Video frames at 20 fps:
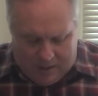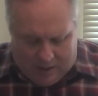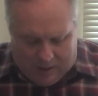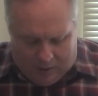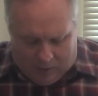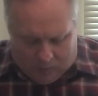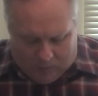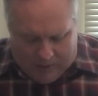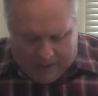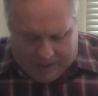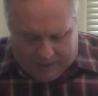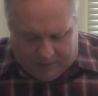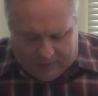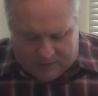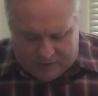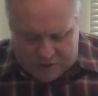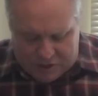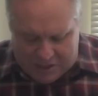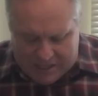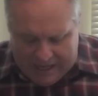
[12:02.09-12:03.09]
All right,
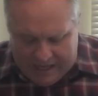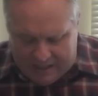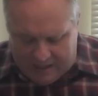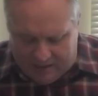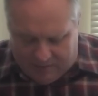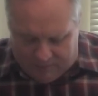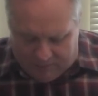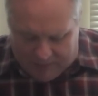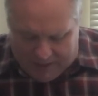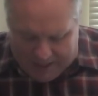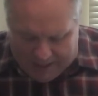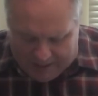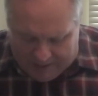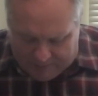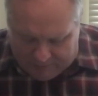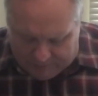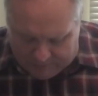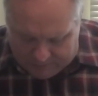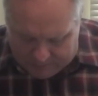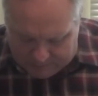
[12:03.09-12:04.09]
the chain of
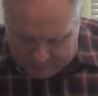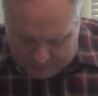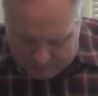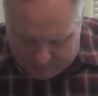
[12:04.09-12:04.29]
life.